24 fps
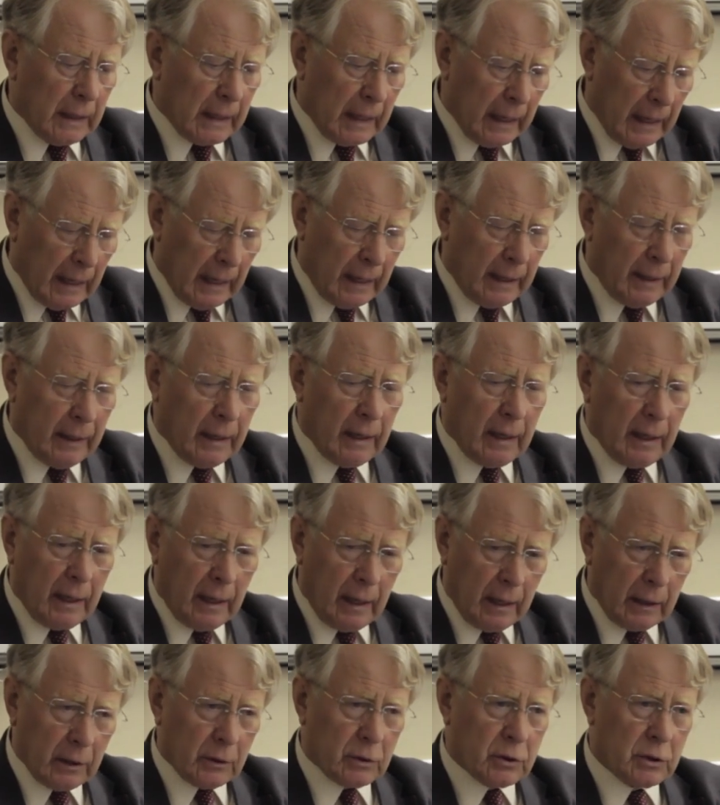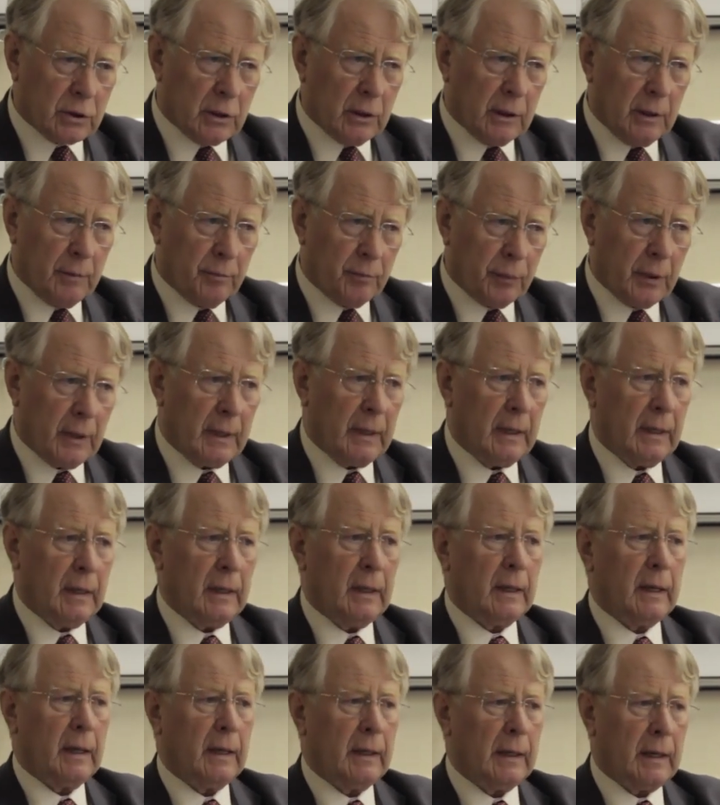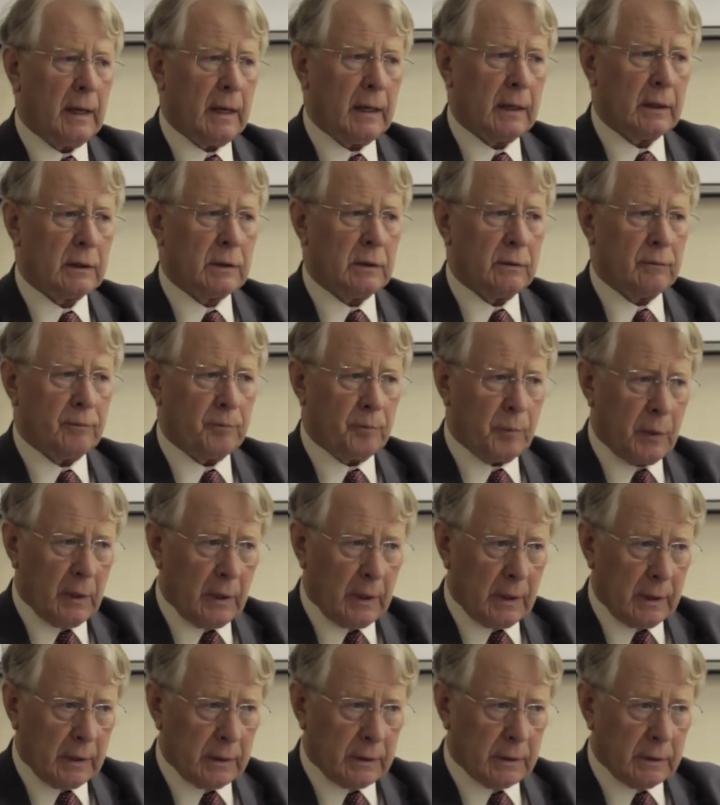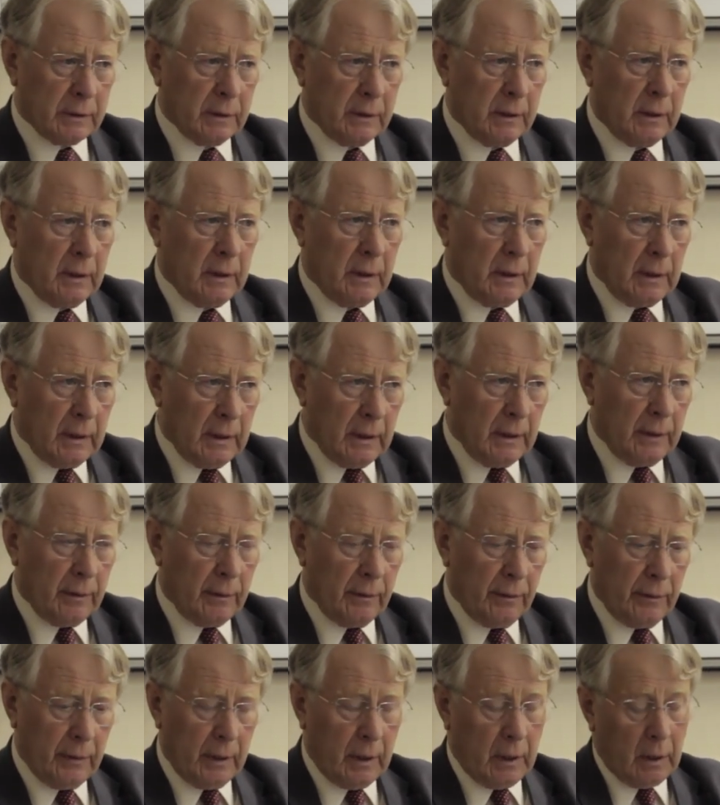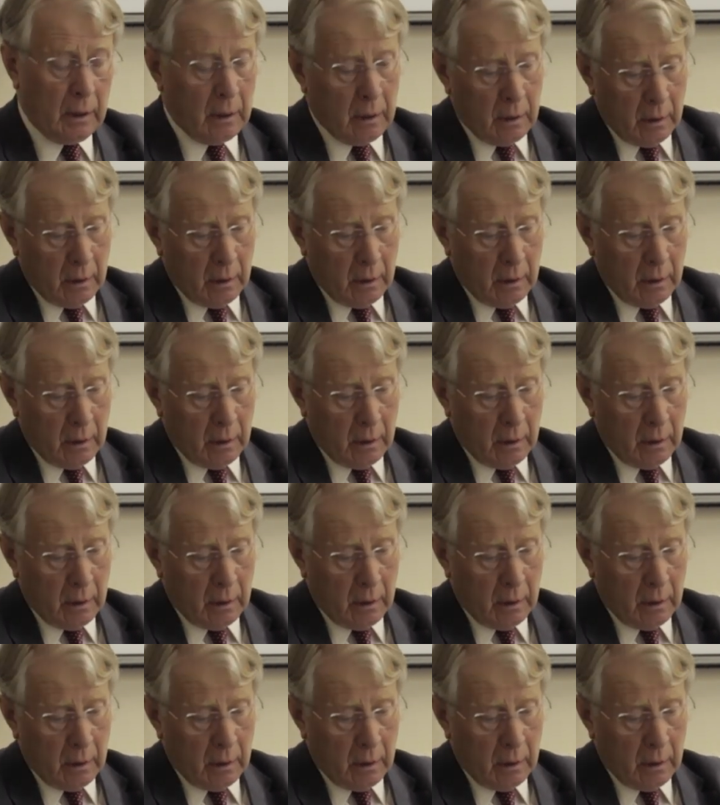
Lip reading: can actually play an active part in the